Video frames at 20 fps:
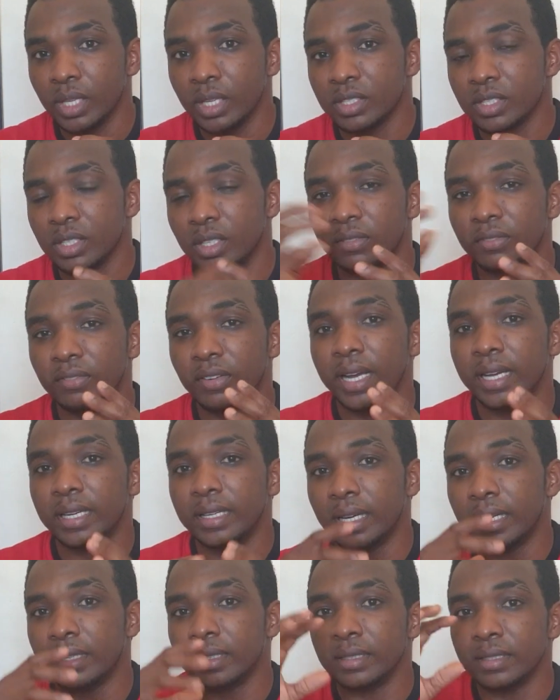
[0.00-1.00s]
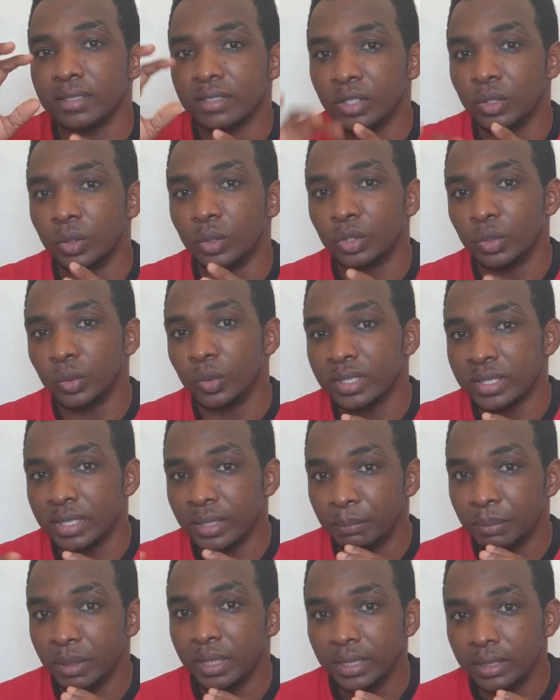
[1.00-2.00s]
So you find that the C O two is
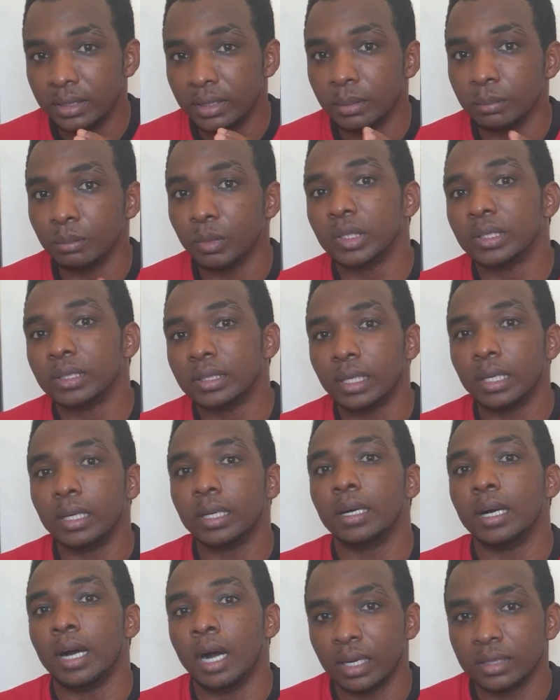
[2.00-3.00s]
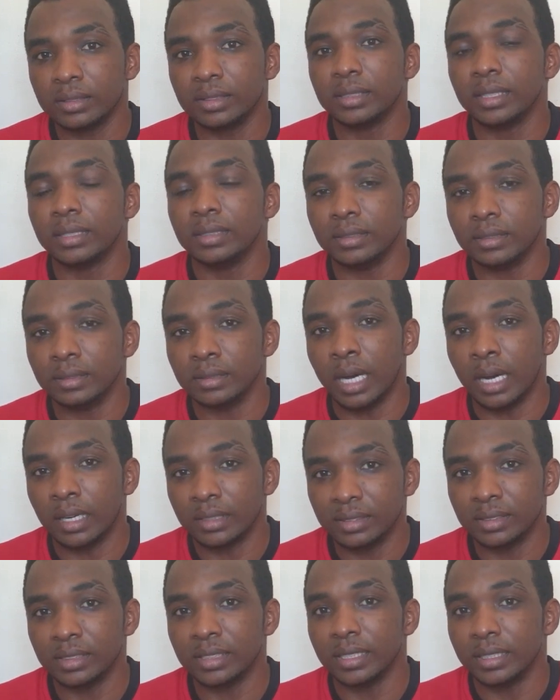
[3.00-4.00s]
depleting, but oxygen,
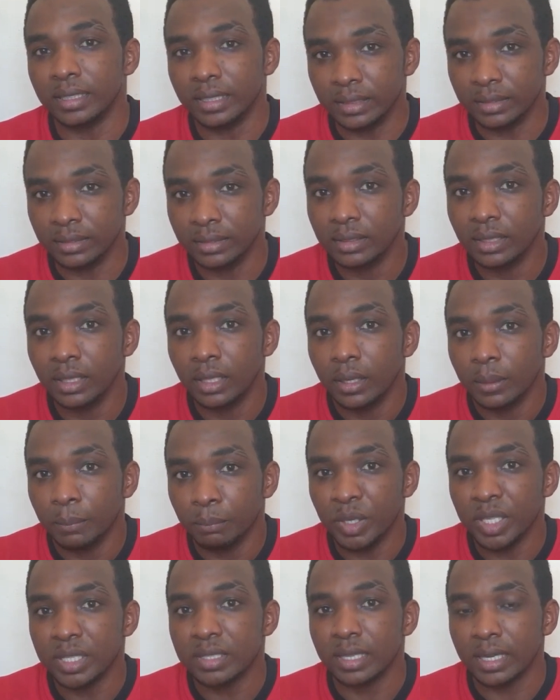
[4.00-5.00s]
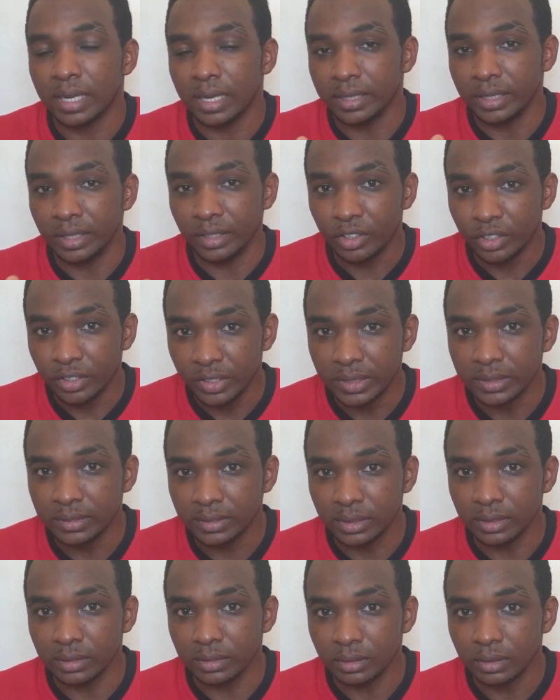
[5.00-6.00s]
oxygen is basically
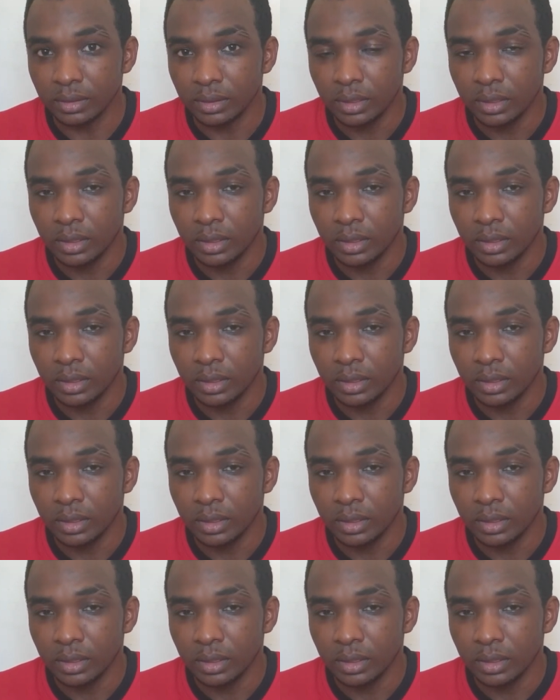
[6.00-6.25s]
increasing.